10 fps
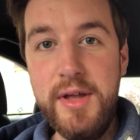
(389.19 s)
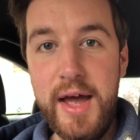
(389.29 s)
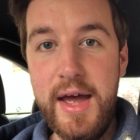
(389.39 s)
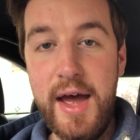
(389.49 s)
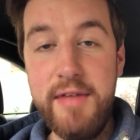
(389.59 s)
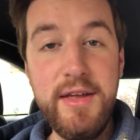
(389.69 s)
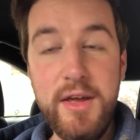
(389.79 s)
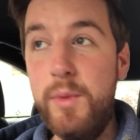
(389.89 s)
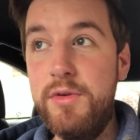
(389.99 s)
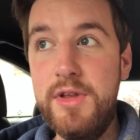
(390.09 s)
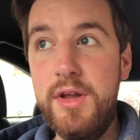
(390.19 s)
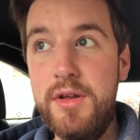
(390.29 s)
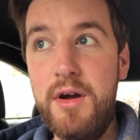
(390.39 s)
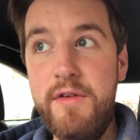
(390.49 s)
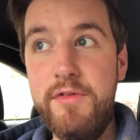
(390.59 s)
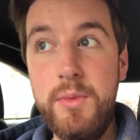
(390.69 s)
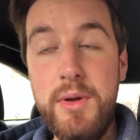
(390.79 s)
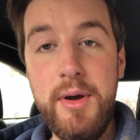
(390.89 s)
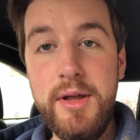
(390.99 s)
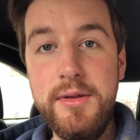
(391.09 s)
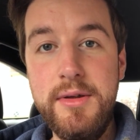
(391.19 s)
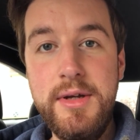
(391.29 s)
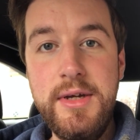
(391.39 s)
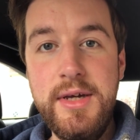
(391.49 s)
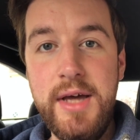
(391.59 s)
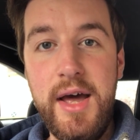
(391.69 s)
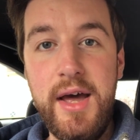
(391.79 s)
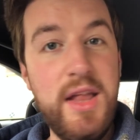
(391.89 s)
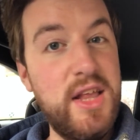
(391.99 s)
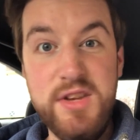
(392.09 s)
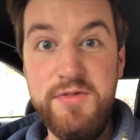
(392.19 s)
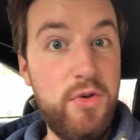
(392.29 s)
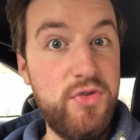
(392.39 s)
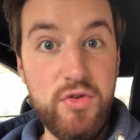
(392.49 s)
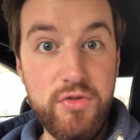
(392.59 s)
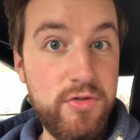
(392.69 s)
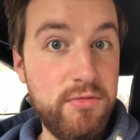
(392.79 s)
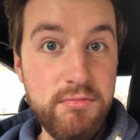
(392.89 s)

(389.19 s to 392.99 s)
I think it will stay on the car for a wee while, unless it falls off.